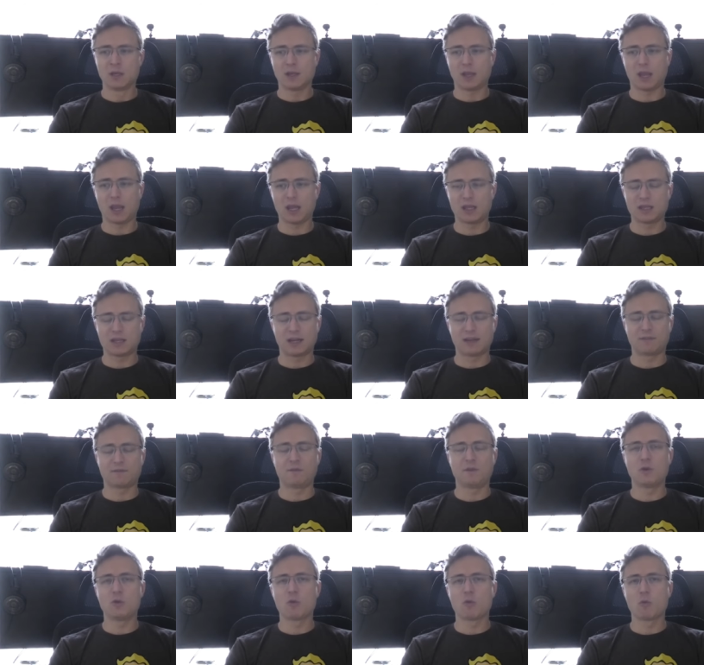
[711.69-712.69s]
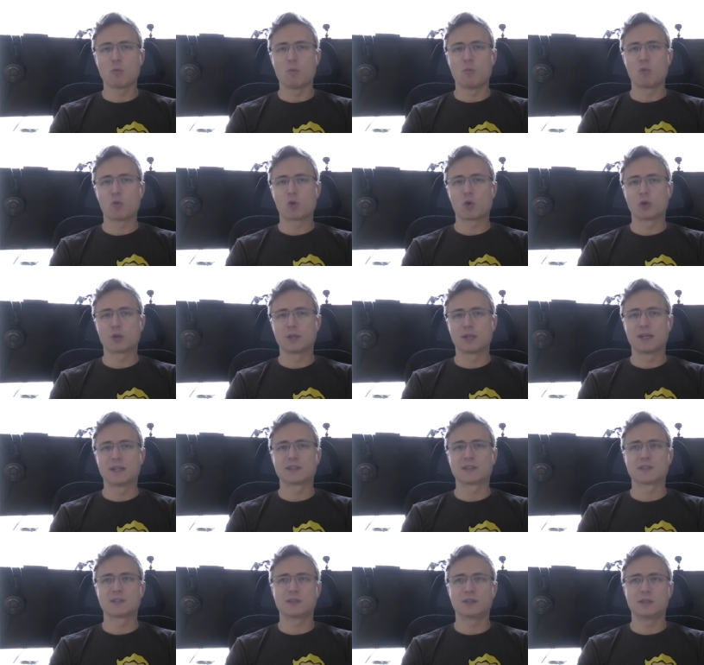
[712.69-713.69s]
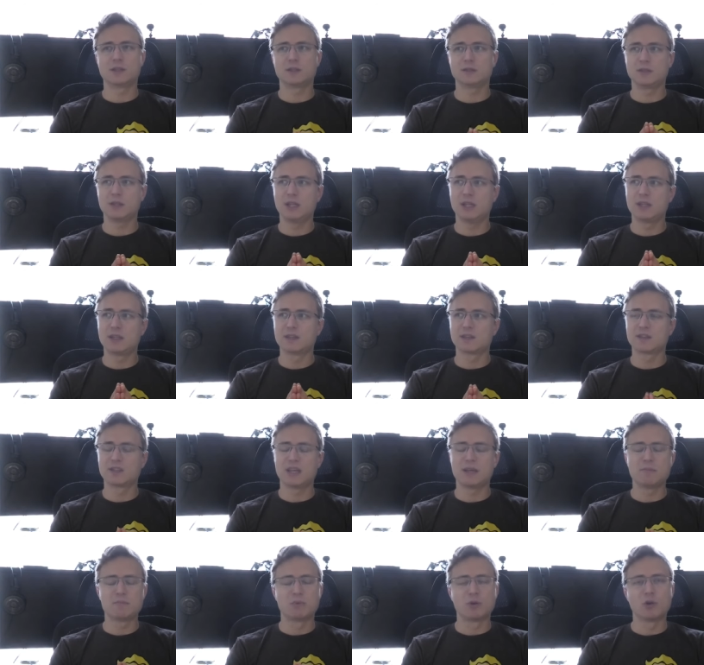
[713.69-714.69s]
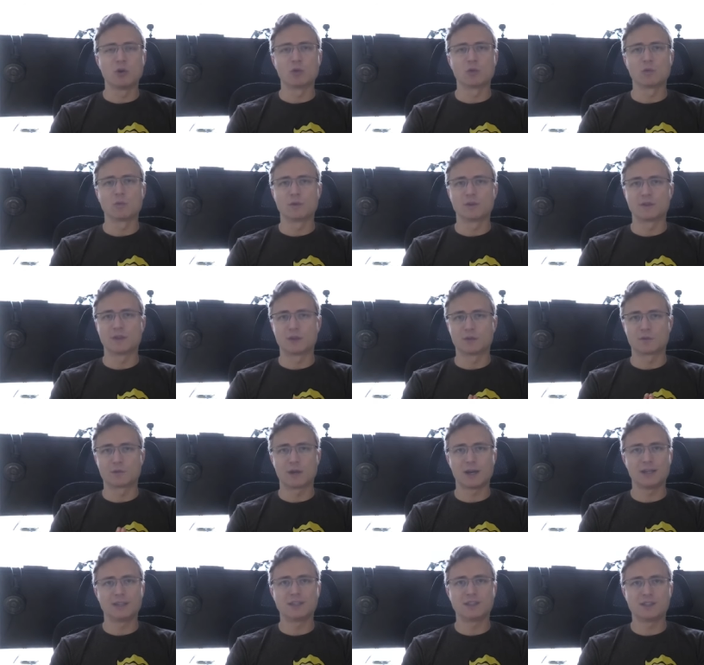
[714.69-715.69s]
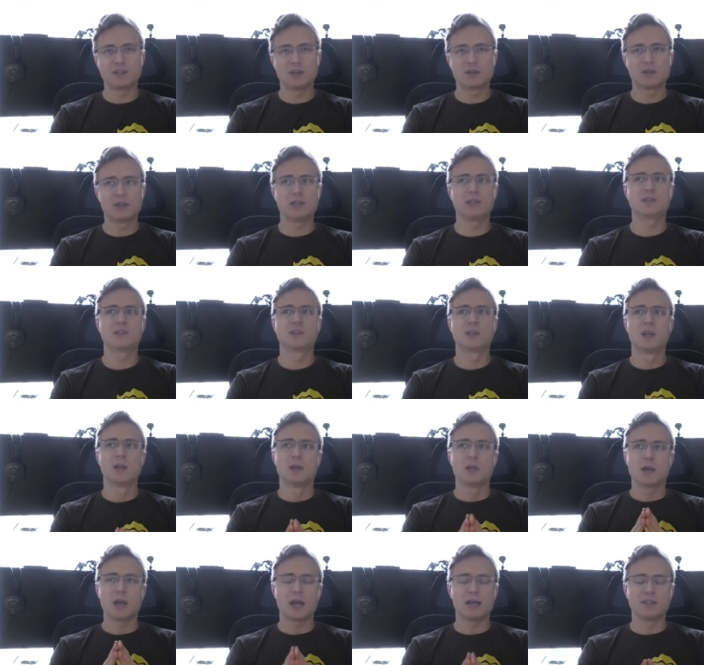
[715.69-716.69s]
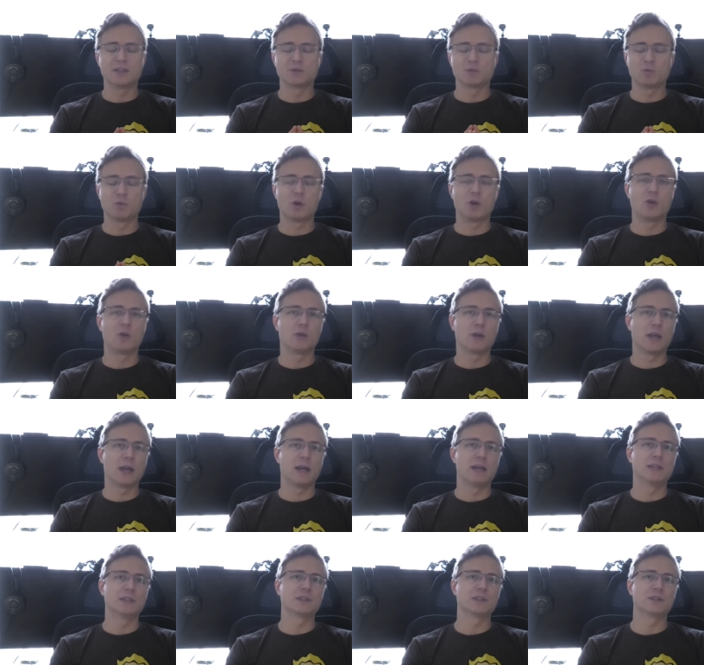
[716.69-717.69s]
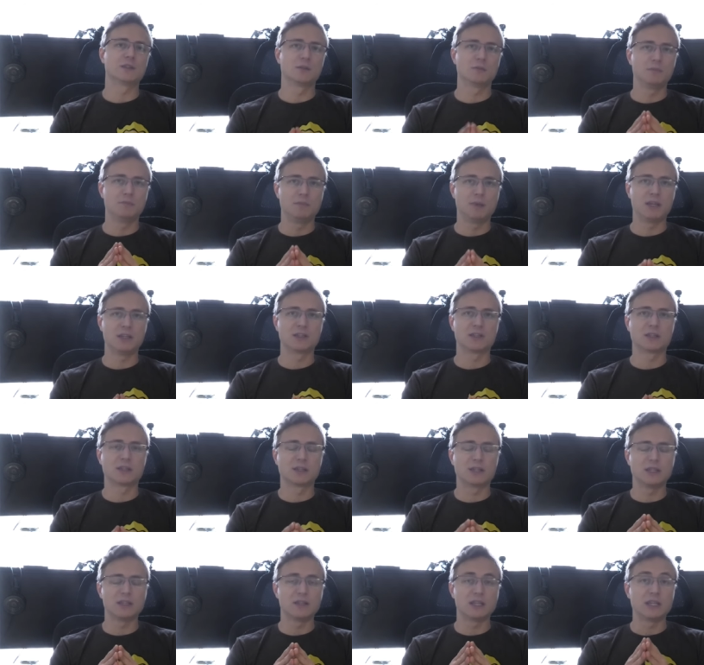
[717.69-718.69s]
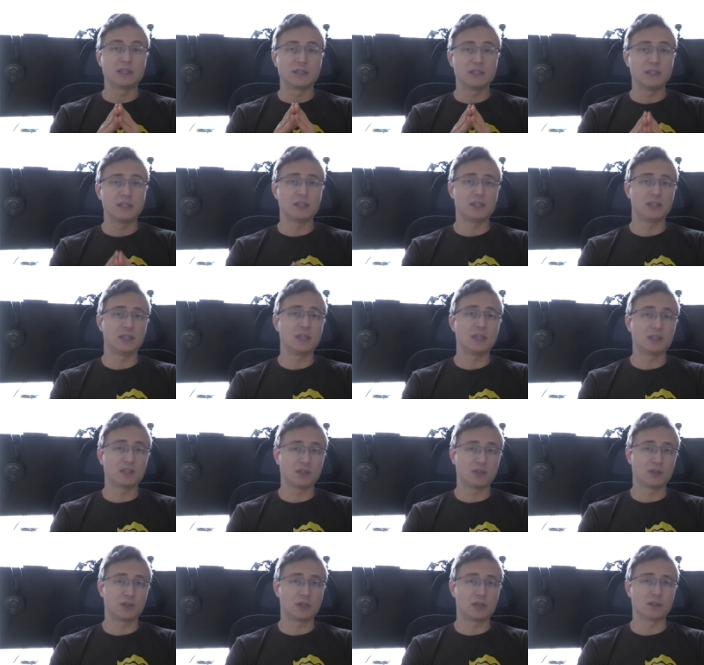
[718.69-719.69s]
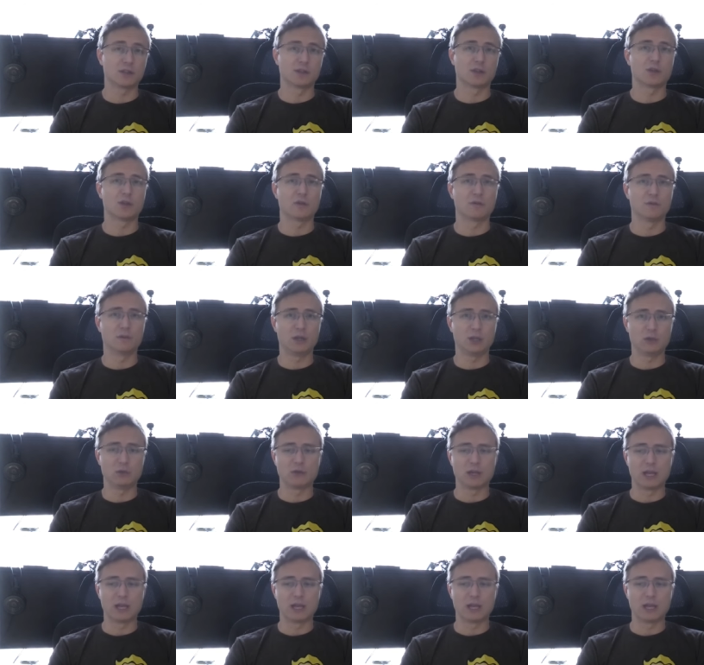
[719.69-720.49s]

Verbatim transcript: And I feel more or less in the same boat with the Ride series, as well as basically the TT series of video